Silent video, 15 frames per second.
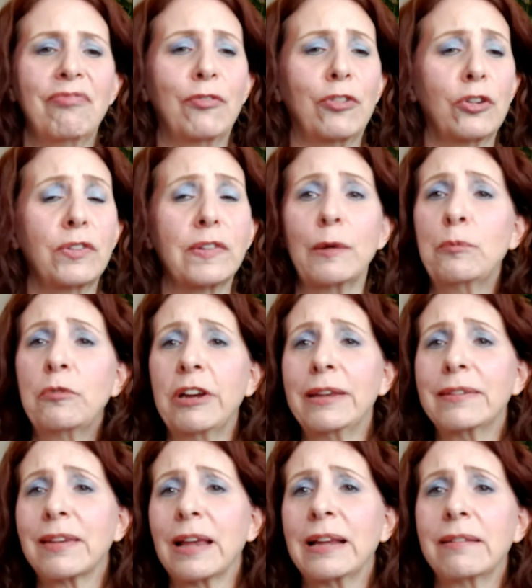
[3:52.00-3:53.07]
for some
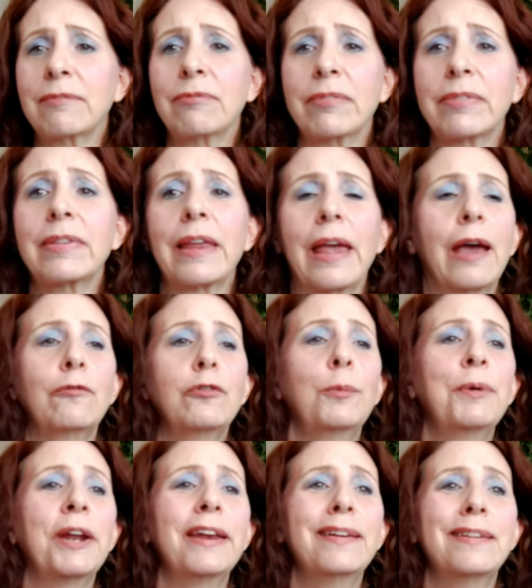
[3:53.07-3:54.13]
reason,
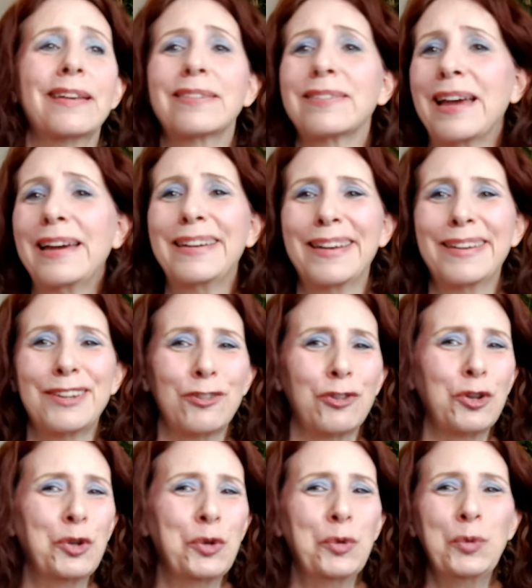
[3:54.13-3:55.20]
everybody decided
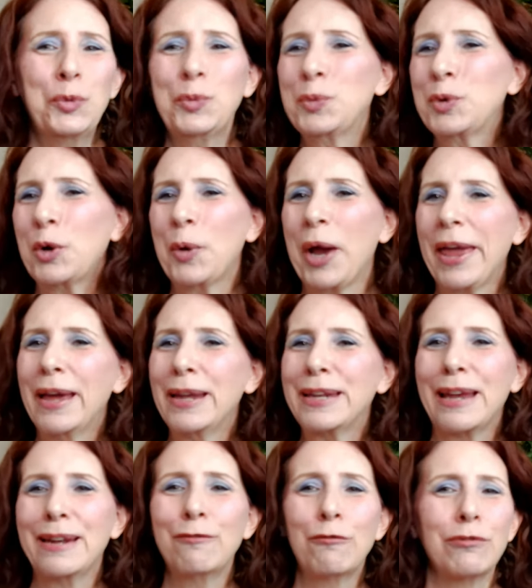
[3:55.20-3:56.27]
to go ahead
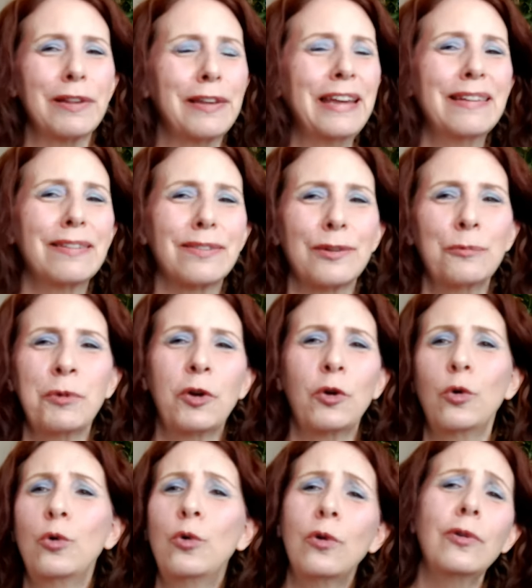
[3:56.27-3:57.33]
and release some
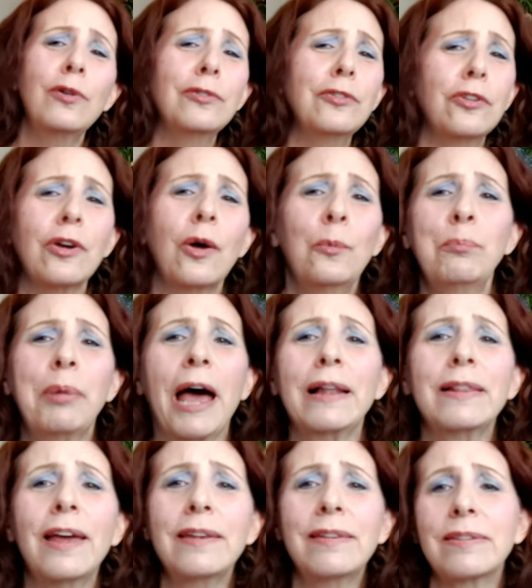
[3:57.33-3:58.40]
cool tone
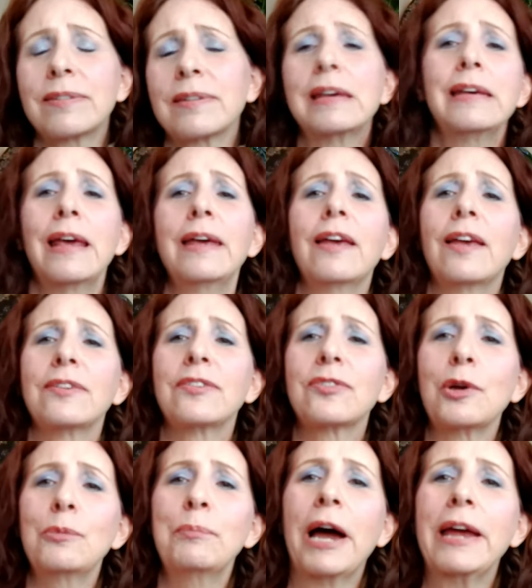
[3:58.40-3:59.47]
palettes.
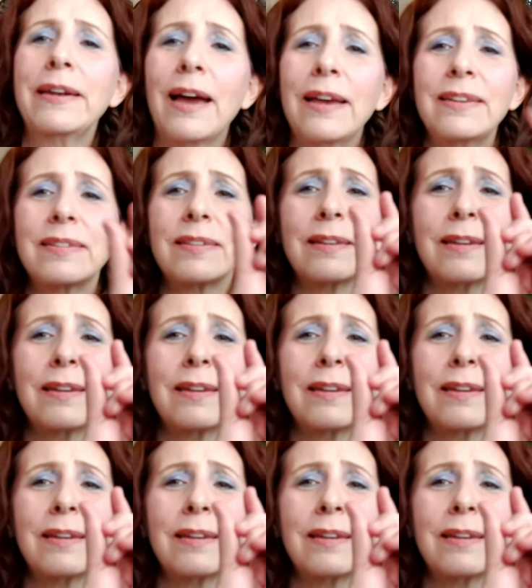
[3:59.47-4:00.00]
So my nice